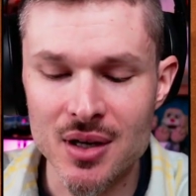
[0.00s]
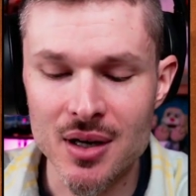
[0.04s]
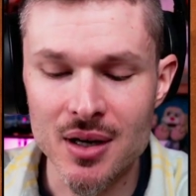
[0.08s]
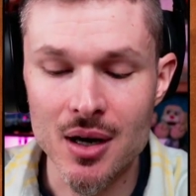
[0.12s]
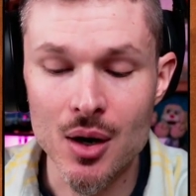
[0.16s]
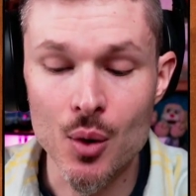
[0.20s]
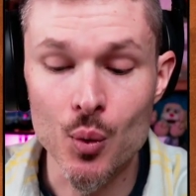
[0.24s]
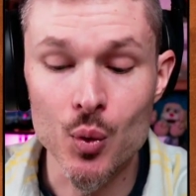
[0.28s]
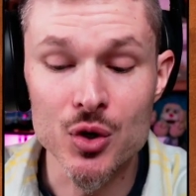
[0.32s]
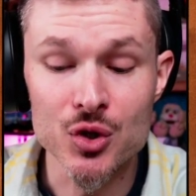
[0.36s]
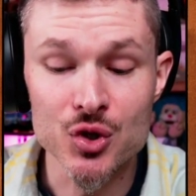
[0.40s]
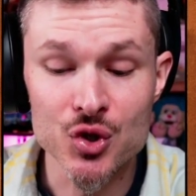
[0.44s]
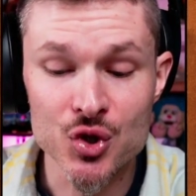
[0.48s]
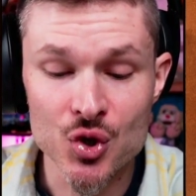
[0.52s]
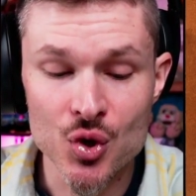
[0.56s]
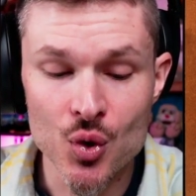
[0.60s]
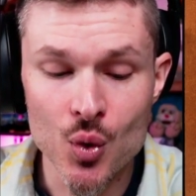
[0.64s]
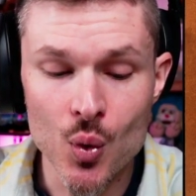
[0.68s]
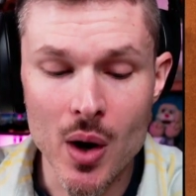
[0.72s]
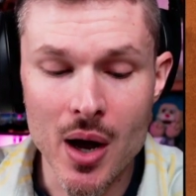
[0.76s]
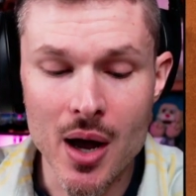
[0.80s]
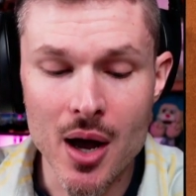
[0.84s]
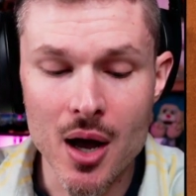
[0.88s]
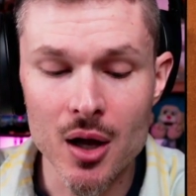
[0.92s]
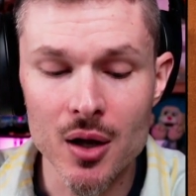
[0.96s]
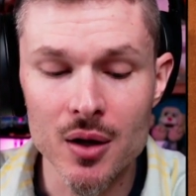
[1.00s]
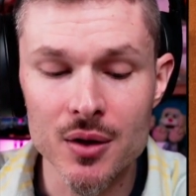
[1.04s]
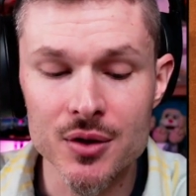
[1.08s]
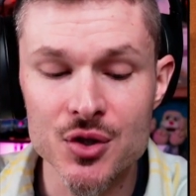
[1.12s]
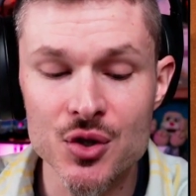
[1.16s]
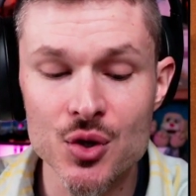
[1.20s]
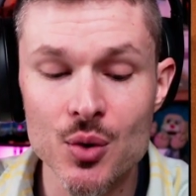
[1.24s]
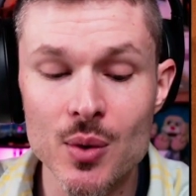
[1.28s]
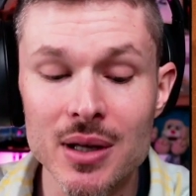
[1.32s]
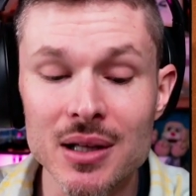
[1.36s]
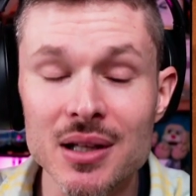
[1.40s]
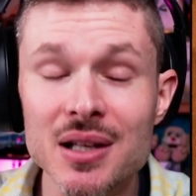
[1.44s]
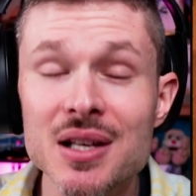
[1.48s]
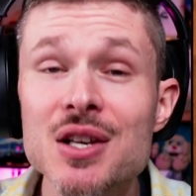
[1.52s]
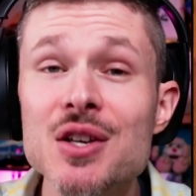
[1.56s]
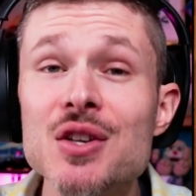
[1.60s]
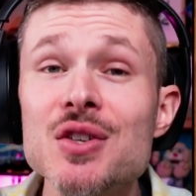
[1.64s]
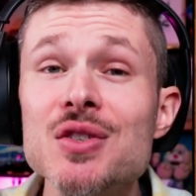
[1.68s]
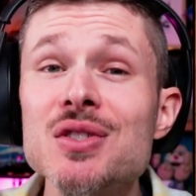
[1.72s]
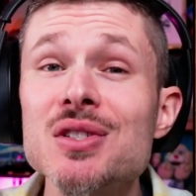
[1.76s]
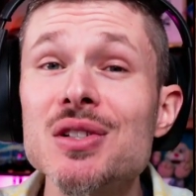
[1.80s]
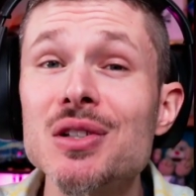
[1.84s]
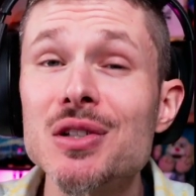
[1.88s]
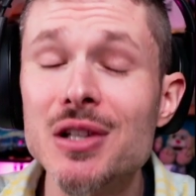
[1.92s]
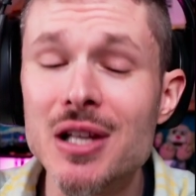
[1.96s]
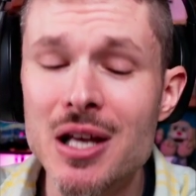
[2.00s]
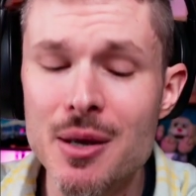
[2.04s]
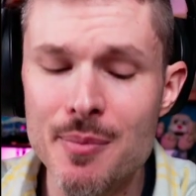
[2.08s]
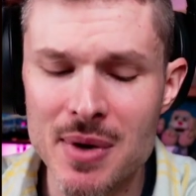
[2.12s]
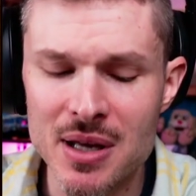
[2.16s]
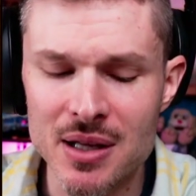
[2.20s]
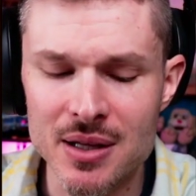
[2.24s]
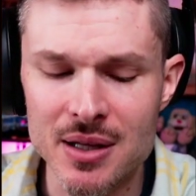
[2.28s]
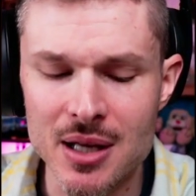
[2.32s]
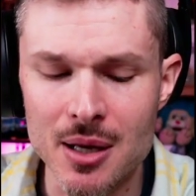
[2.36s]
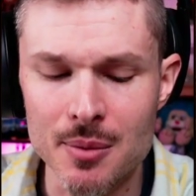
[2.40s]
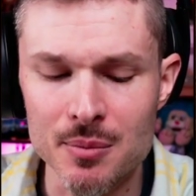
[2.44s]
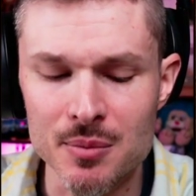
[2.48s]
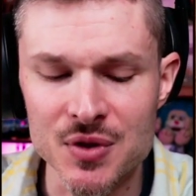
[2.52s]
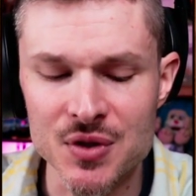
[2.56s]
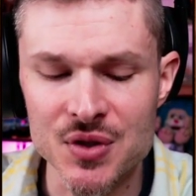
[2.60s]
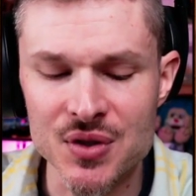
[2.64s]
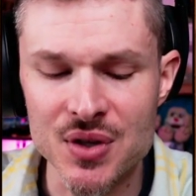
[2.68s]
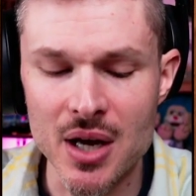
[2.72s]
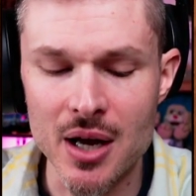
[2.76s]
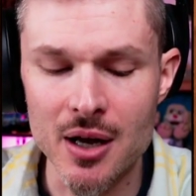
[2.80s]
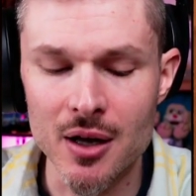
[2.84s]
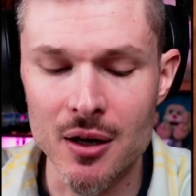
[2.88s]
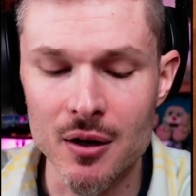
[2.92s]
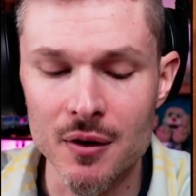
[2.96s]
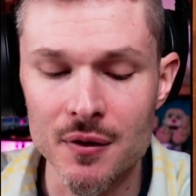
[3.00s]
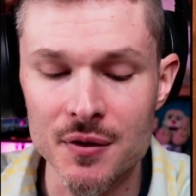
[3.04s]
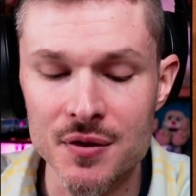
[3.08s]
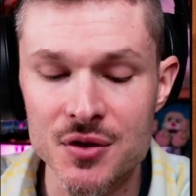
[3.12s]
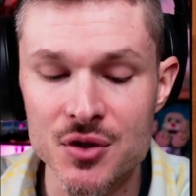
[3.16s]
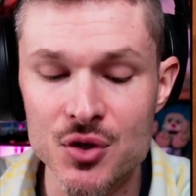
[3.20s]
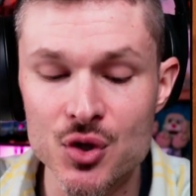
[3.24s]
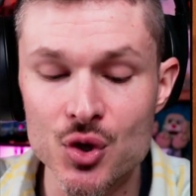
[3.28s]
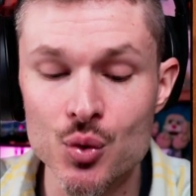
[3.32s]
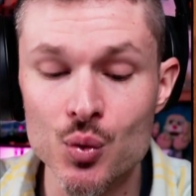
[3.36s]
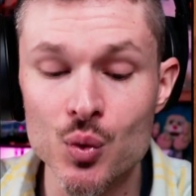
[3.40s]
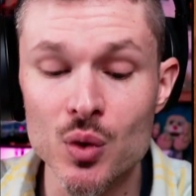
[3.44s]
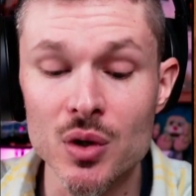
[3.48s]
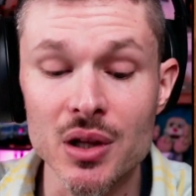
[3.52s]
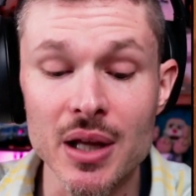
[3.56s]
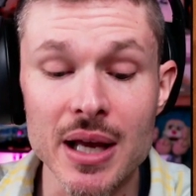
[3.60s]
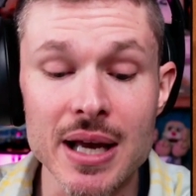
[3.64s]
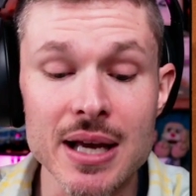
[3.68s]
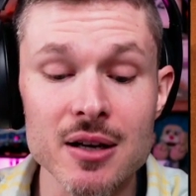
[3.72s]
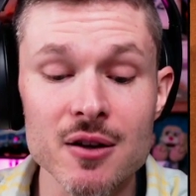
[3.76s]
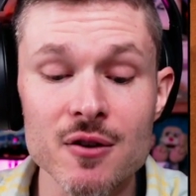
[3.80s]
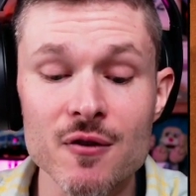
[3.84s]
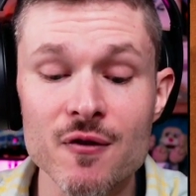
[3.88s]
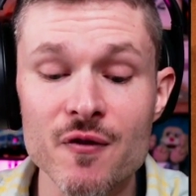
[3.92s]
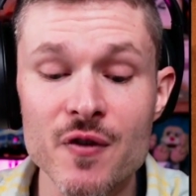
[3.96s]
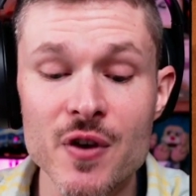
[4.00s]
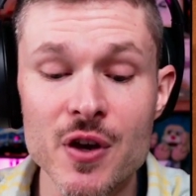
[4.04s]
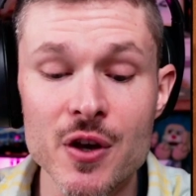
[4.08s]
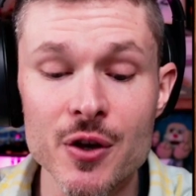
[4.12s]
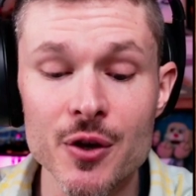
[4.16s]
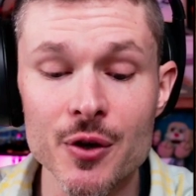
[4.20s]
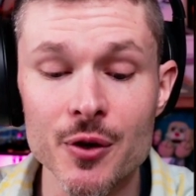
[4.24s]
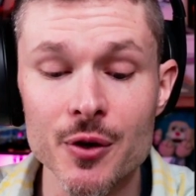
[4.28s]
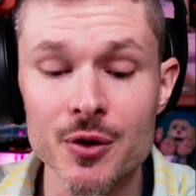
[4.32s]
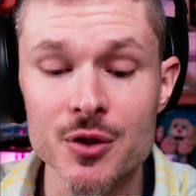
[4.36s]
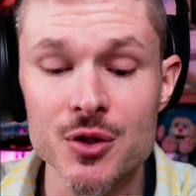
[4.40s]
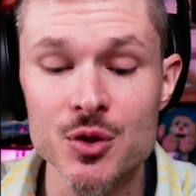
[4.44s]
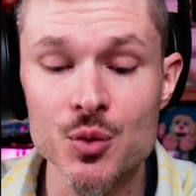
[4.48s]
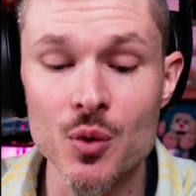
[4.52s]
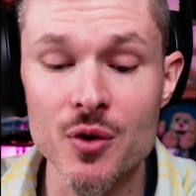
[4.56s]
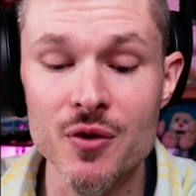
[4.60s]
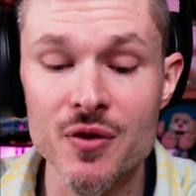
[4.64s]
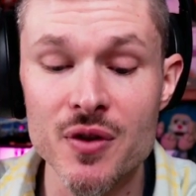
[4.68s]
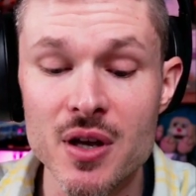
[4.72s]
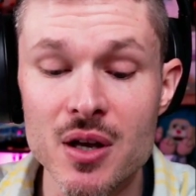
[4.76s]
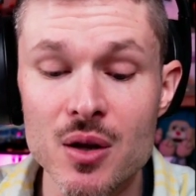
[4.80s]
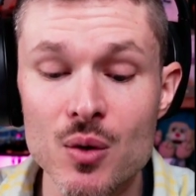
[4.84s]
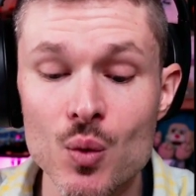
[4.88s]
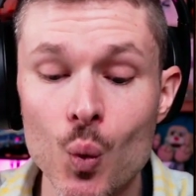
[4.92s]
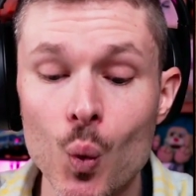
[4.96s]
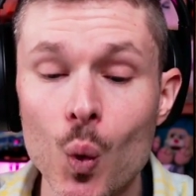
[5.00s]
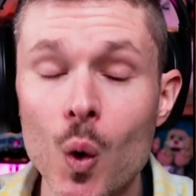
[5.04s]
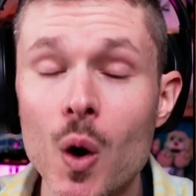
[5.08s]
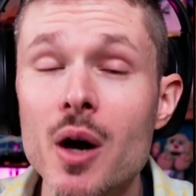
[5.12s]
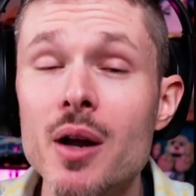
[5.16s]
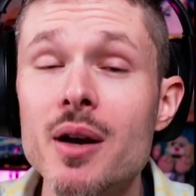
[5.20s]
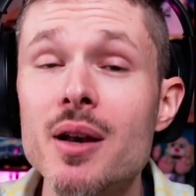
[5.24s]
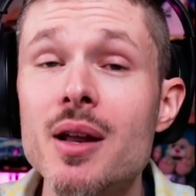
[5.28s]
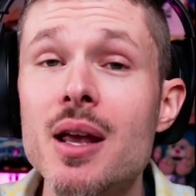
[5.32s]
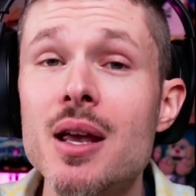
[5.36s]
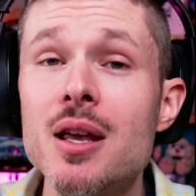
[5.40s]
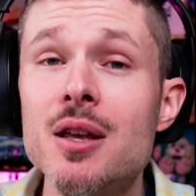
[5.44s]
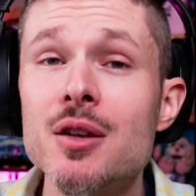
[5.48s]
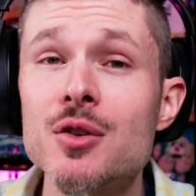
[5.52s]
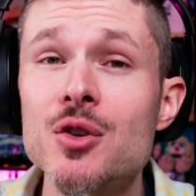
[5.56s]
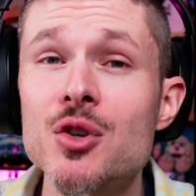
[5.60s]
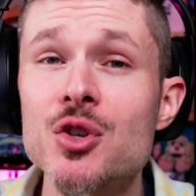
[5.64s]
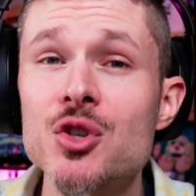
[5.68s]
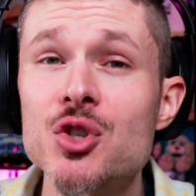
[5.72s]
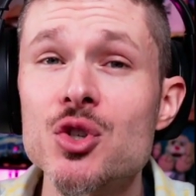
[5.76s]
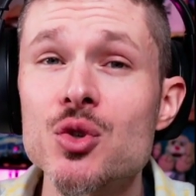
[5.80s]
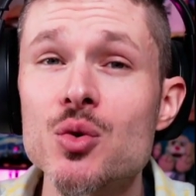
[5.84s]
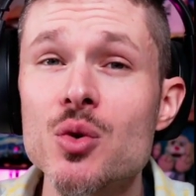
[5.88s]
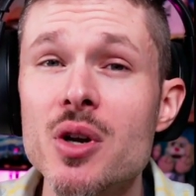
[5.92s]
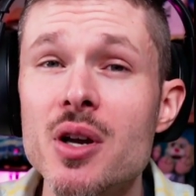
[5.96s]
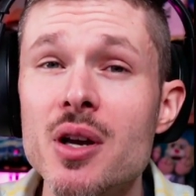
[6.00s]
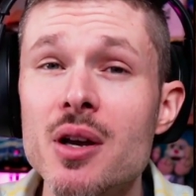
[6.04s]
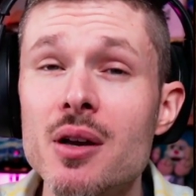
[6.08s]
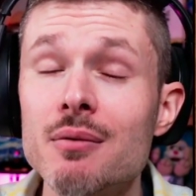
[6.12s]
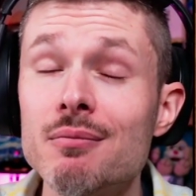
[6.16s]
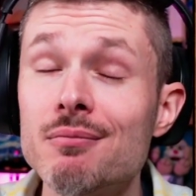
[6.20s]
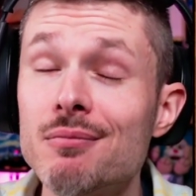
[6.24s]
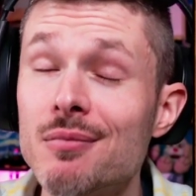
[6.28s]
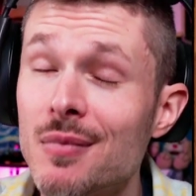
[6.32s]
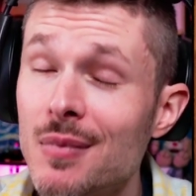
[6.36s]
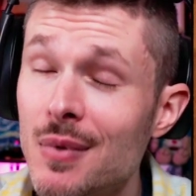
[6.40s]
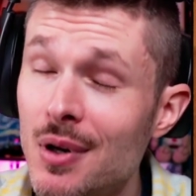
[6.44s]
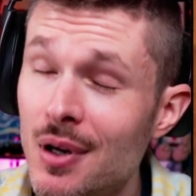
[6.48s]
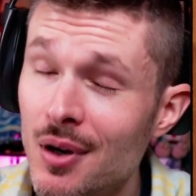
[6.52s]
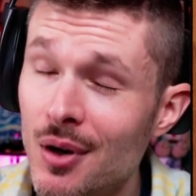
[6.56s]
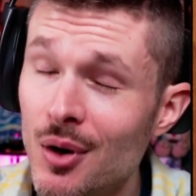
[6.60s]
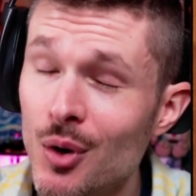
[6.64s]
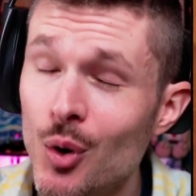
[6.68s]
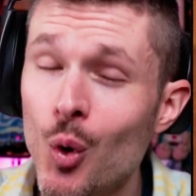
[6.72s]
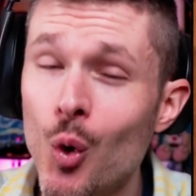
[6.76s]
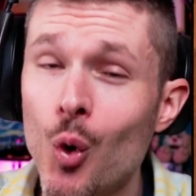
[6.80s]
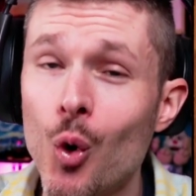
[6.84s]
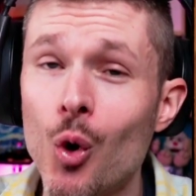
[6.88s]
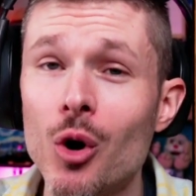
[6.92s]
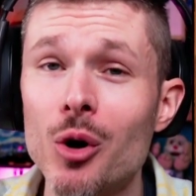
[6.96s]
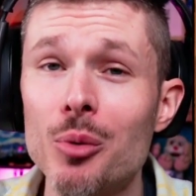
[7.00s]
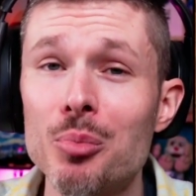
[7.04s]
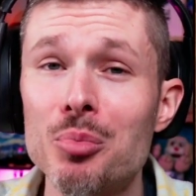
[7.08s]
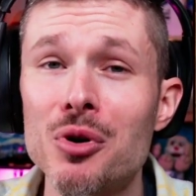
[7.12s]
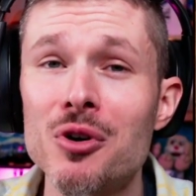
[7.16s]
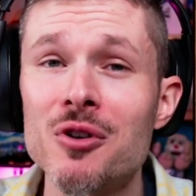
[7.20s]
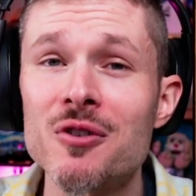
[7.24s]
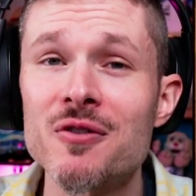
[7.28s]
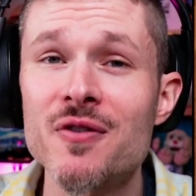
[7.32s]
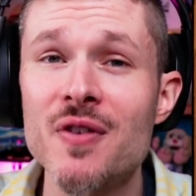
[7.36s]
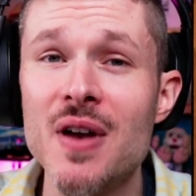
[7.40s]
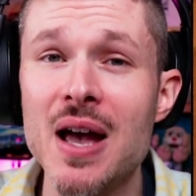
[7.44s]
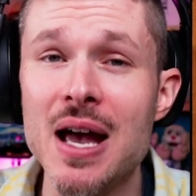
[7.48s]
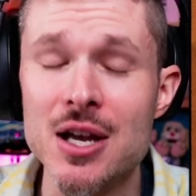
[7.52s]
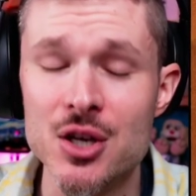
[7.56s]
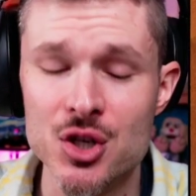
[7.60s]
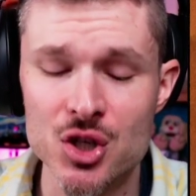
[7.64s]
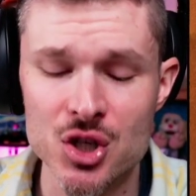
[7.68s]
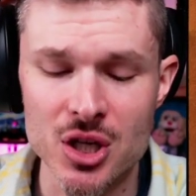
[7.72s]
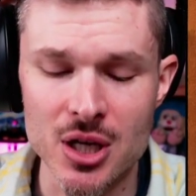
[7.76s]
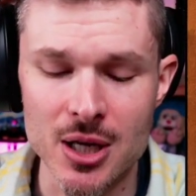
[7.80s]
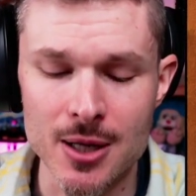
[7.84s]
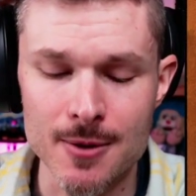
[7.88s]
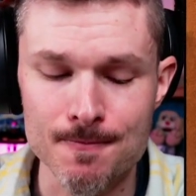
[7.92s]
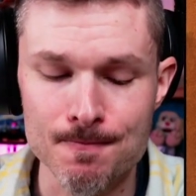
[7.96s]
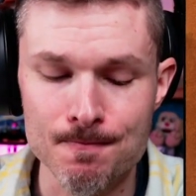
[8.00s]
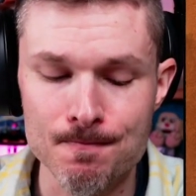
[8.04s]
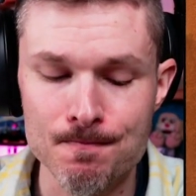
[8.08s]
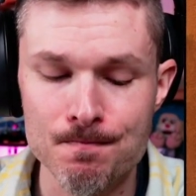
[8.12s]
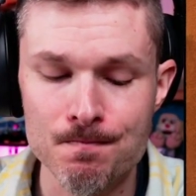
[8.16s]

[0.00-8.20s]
uh, would do well to at least limit themselves to related fields within one industry or profession.